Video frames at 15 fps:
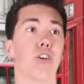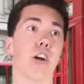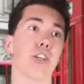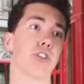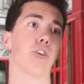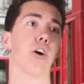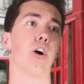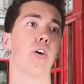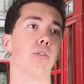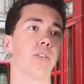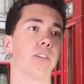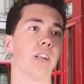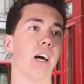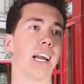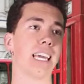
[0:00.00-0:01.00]
You're on your
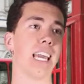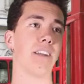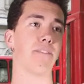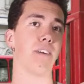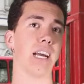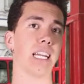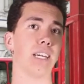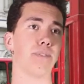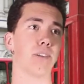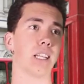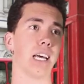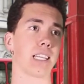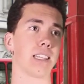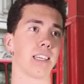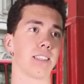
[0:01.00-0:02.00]
own. I can't fight evil
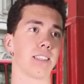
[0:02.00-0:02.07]
like